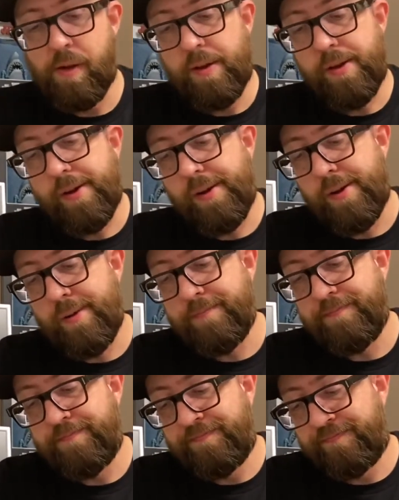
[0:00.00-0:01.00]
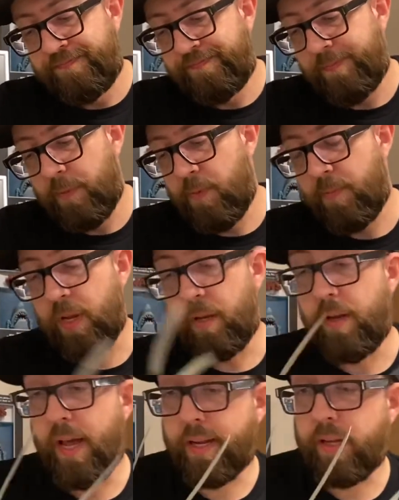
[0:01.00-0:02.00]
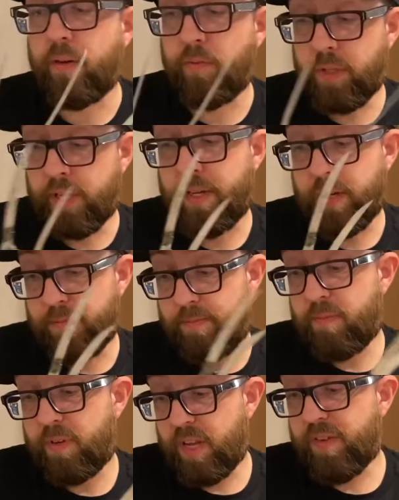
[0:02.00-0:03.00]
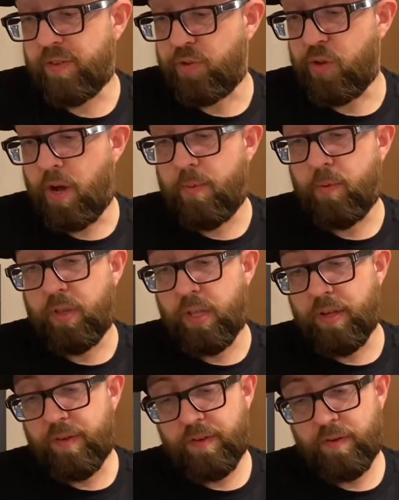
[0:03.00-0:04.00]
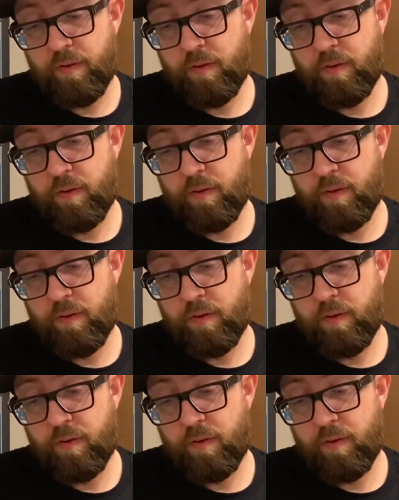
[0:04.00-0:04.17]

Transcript: But NECA really did a decent job with this.